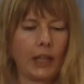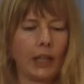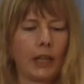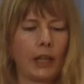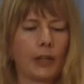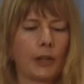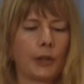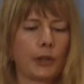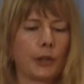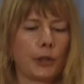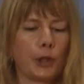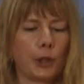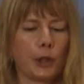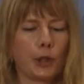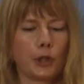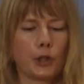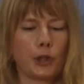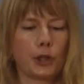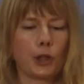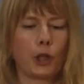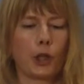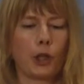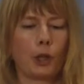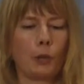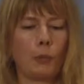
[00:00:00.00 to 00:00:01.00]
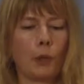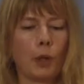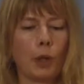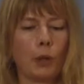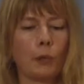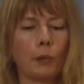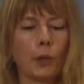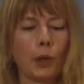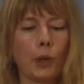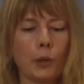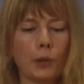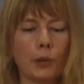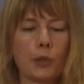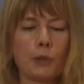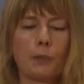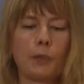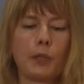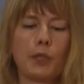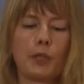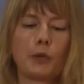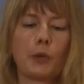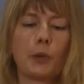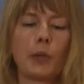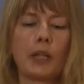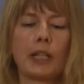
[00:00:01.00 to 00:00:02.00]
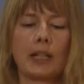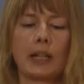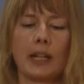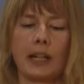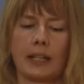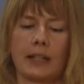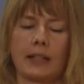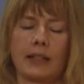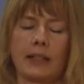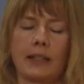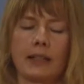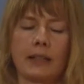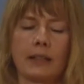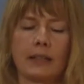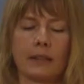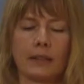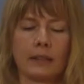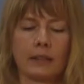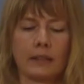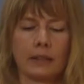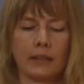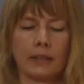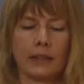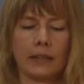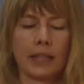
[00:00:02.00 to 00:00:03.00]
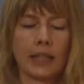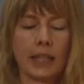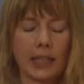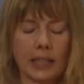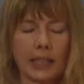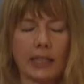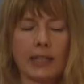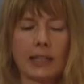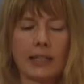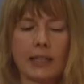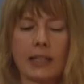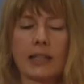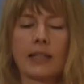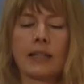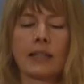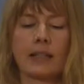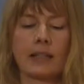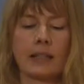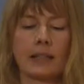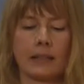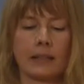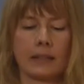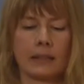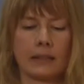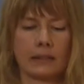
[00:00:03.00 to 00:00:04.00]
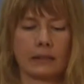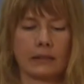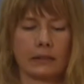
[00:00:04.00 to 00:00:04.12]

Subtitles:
A third term arose between us. It existed.